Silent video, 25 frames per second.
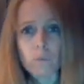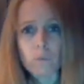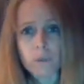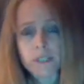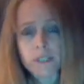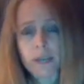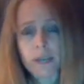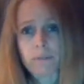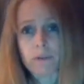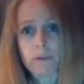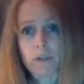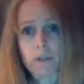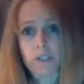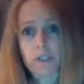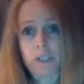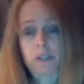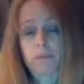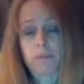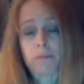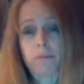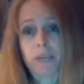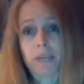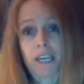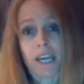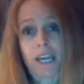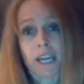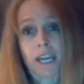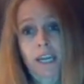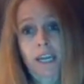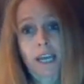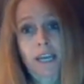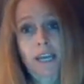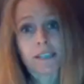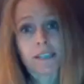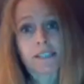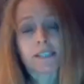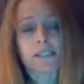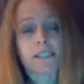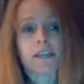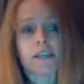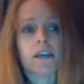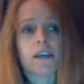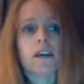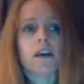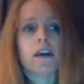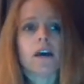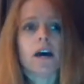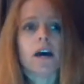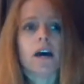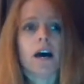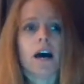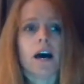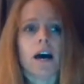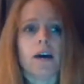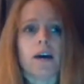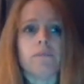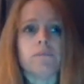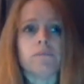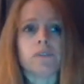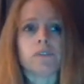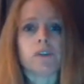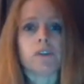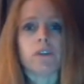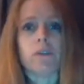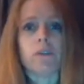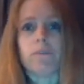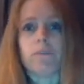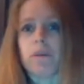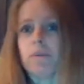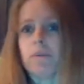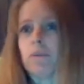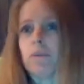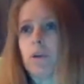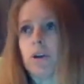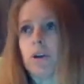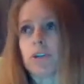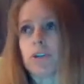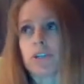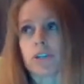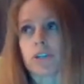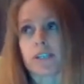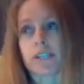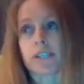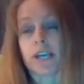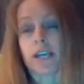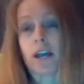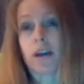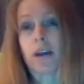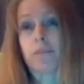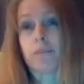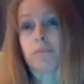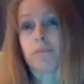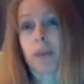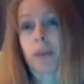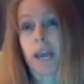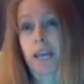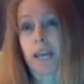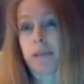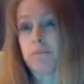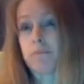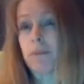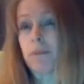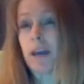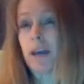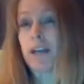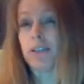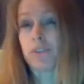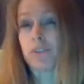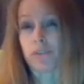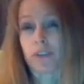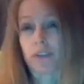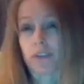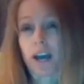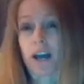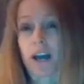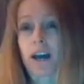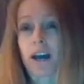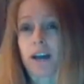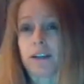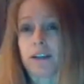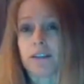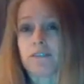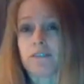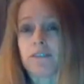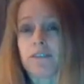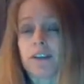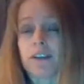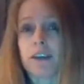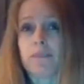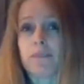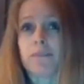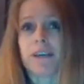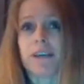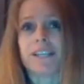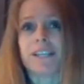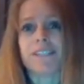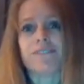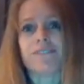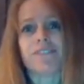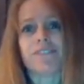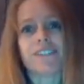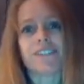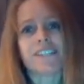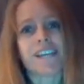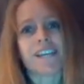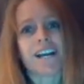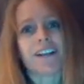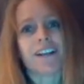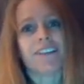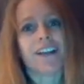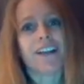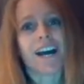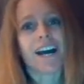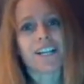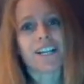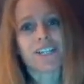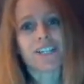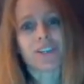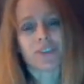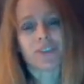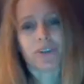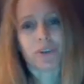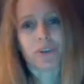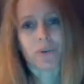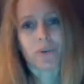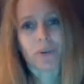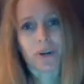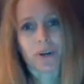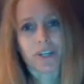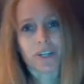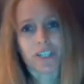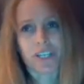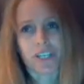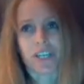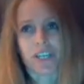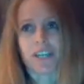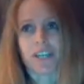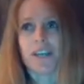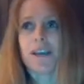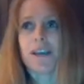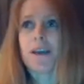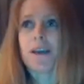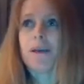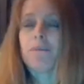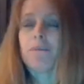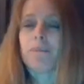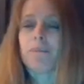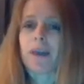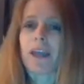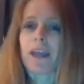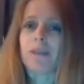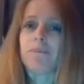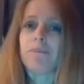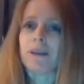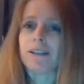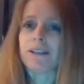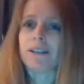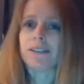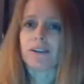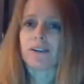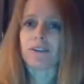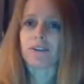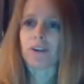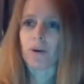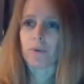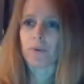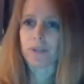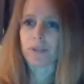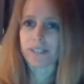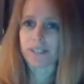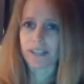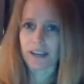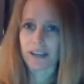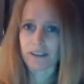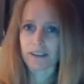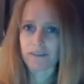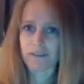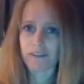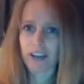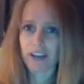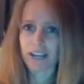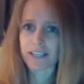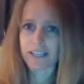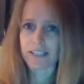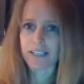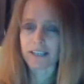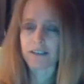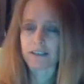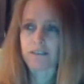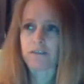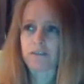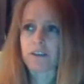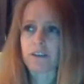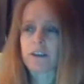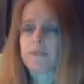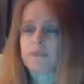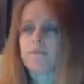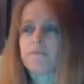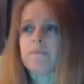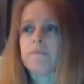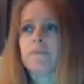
receptors in the PNS, so that people aren't just, say, on pain meds or that kind of thing, because if it's psychological in origin, pain meds aren't always that effective.